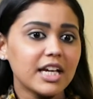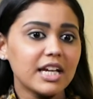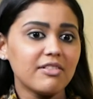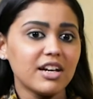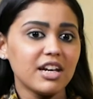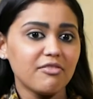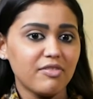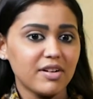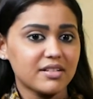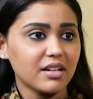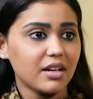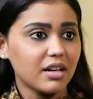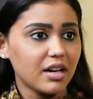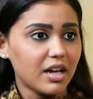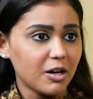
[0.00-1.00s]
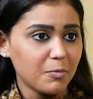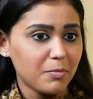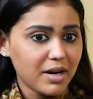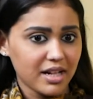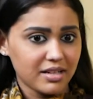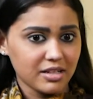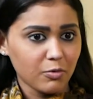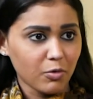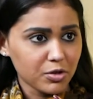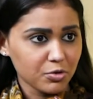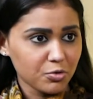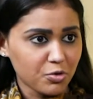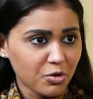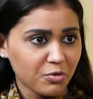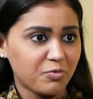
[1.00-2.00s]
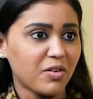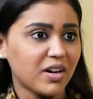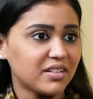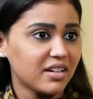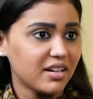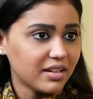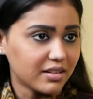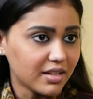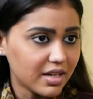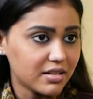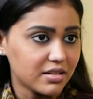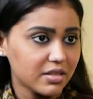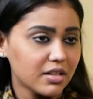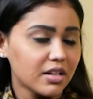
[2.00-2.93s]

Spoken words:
Even if it's a love, but I still want to go further in that.